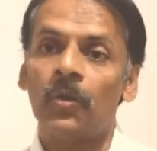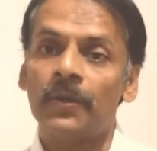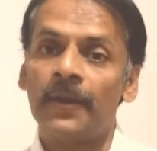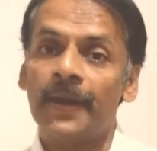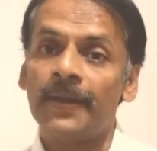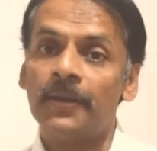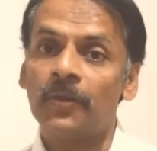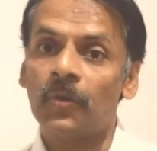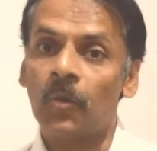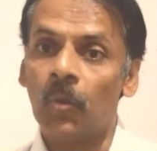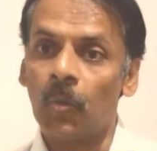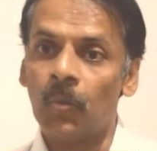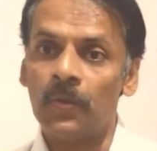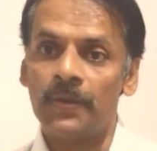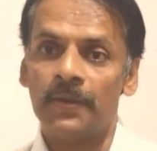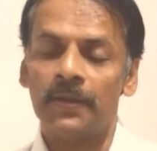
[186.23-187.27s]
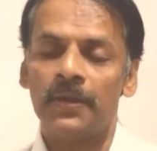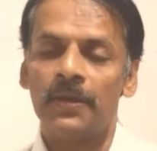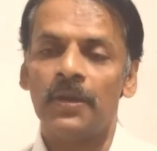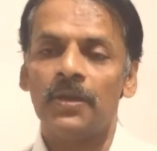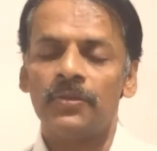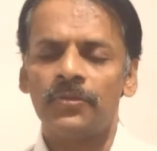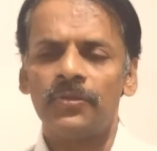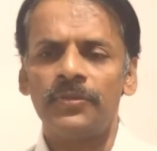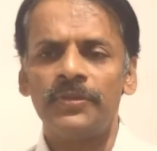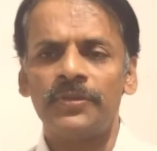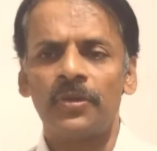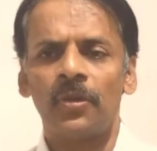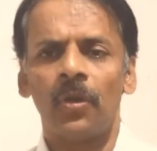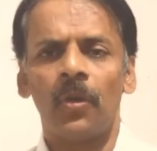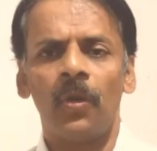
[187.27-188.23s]
and cold. So these
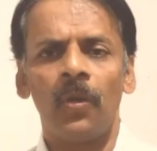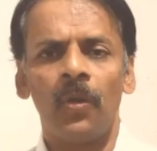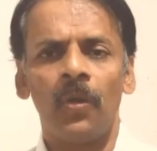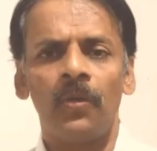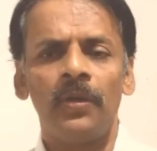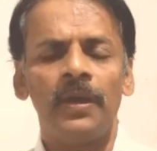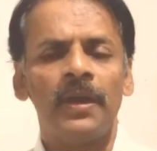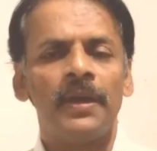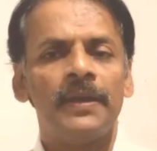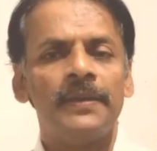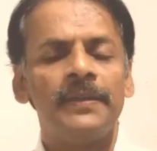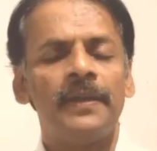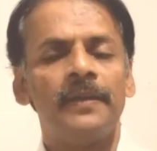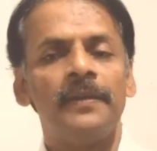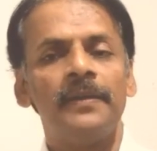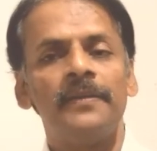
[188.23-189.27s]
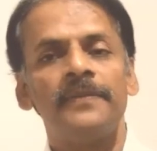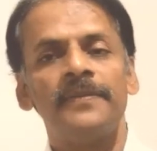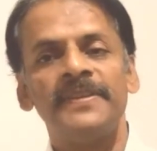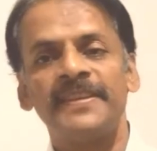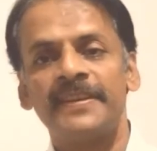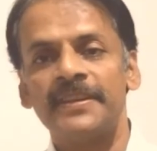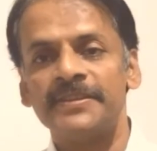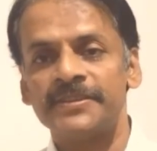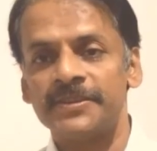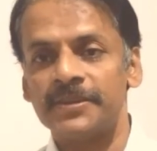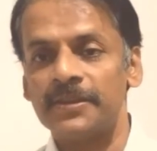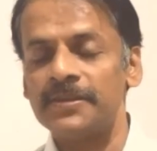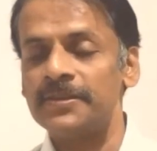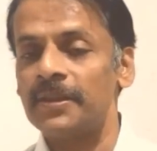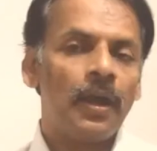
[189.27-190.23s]
are all in the physical
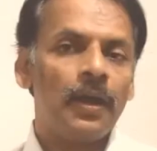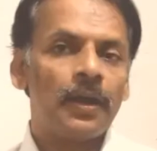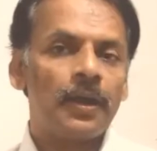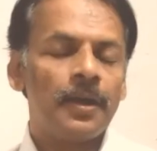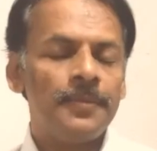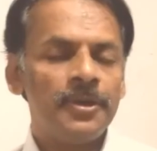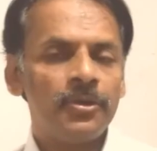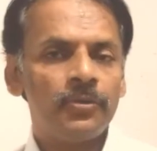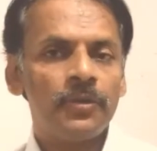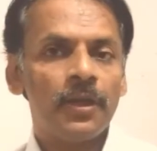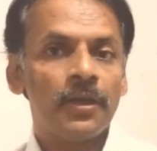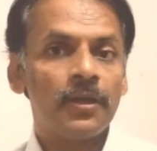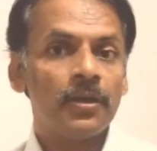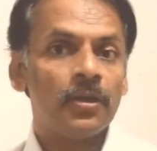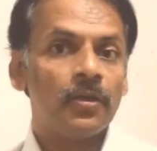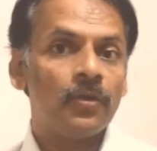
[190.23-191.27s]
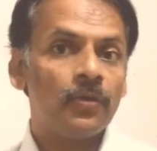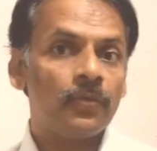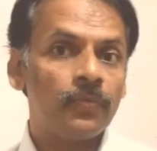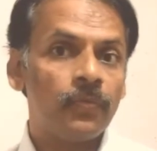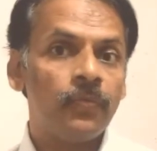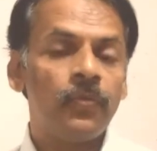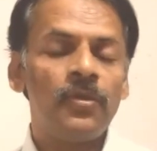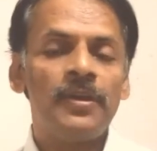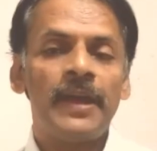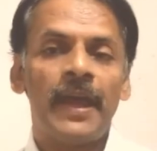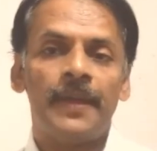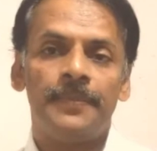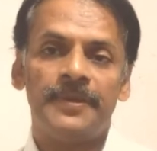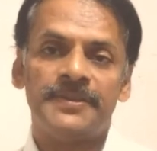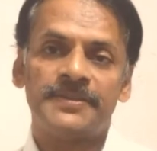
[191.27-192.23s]
generals. Coming to the food
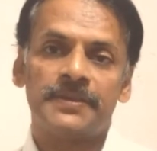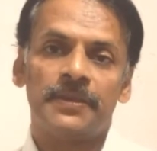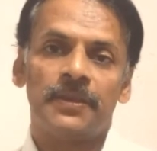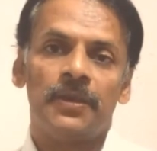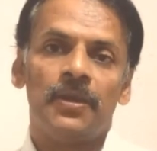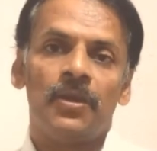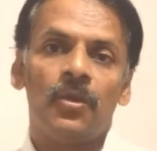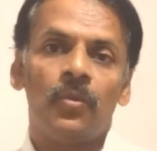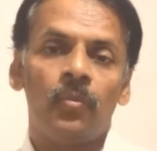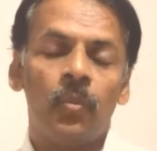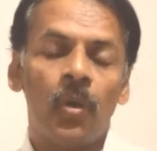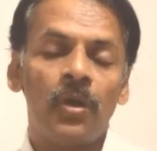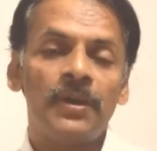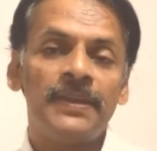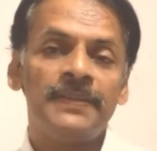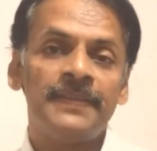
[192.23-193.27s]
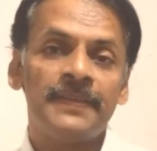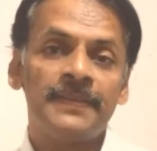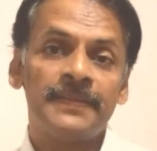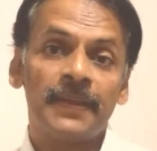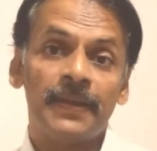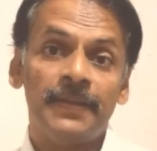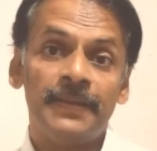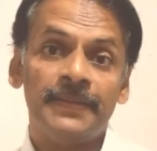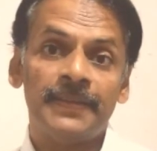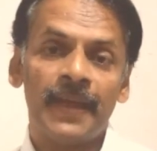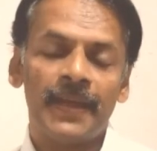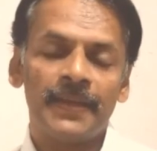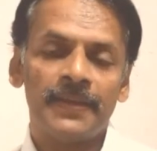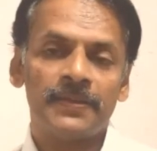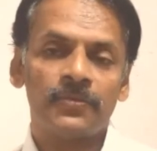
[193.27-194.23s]
habits, what is his
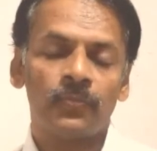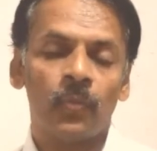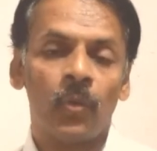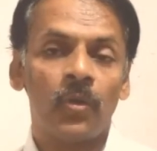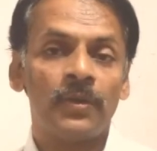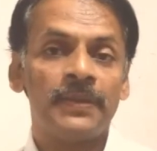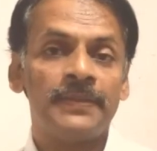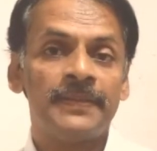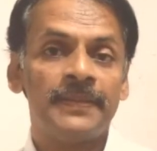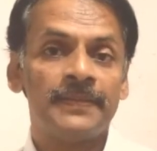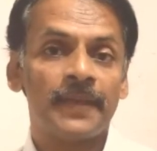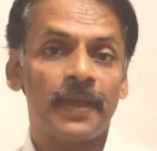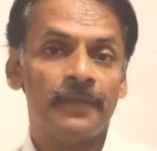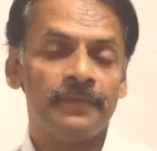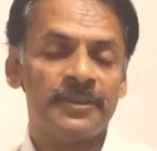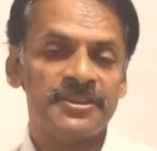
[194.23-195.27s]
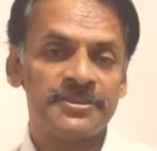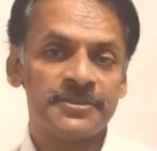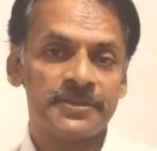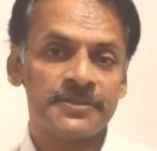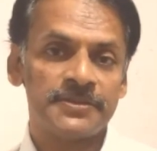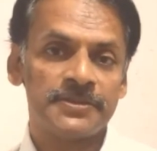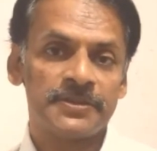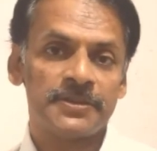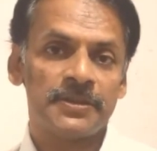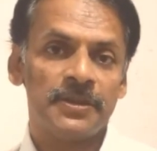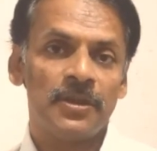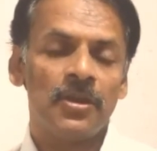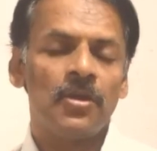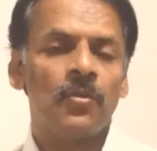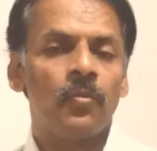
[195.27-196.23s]
desires, what is his aversions,
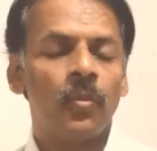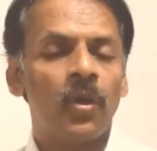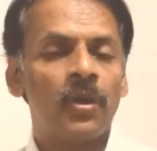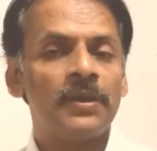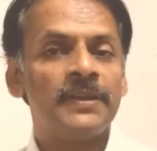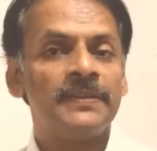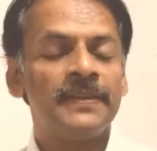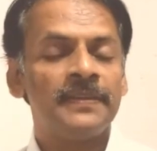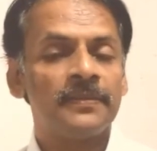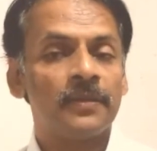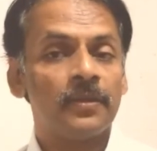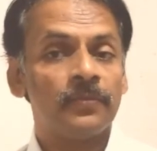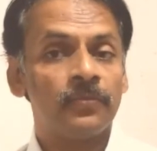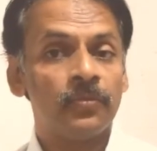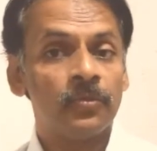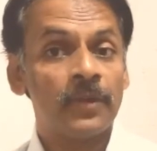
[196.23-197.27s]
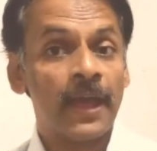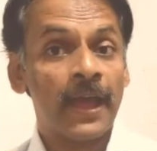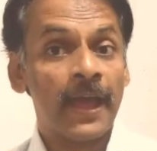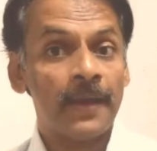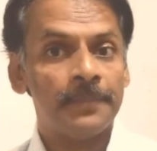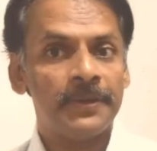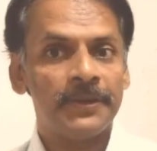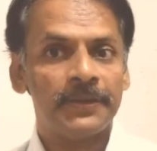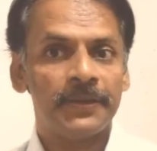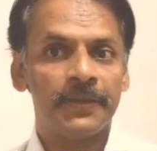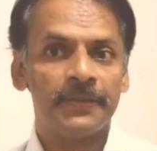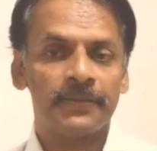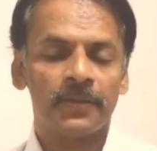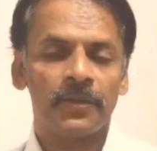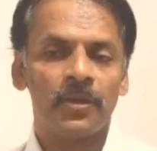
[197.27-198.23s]
what is his food habit
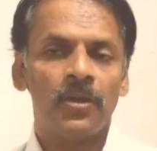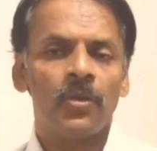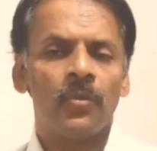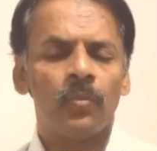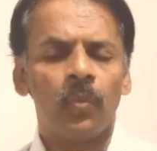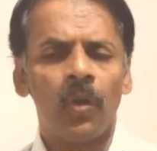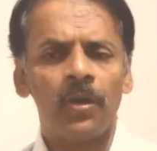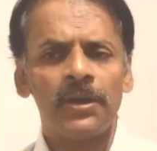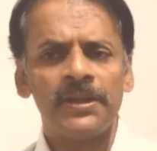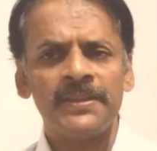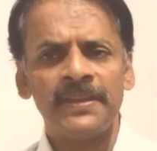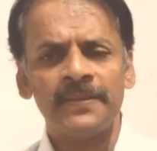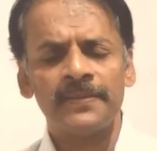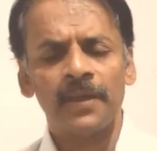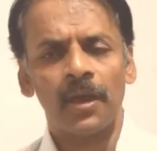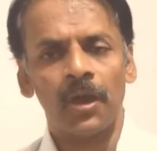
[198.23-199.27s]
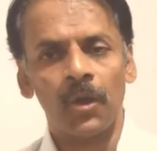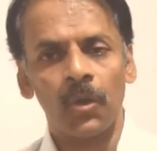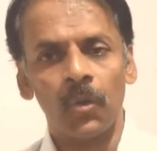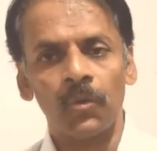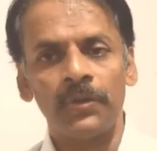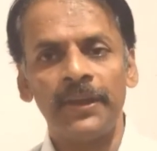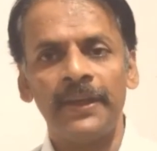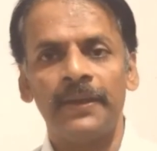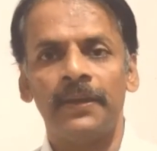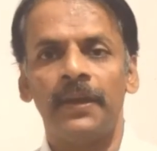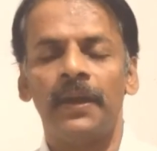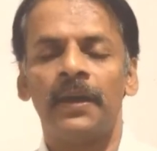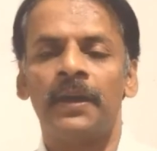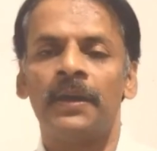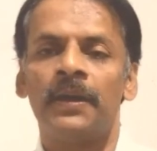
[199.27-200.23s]
is, what is his
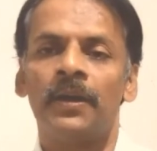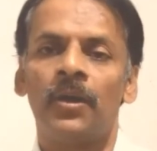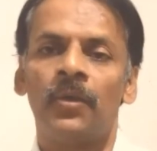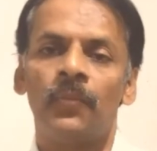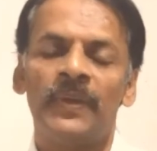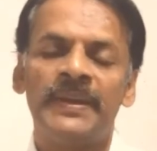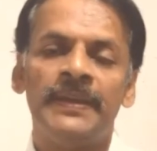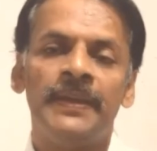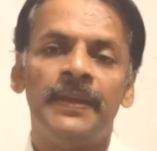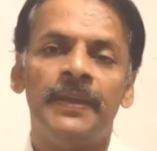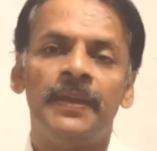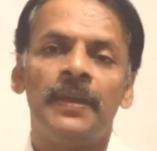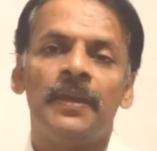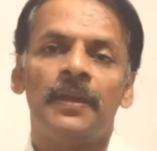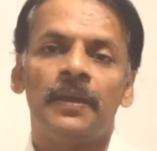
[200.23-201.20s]
routine when he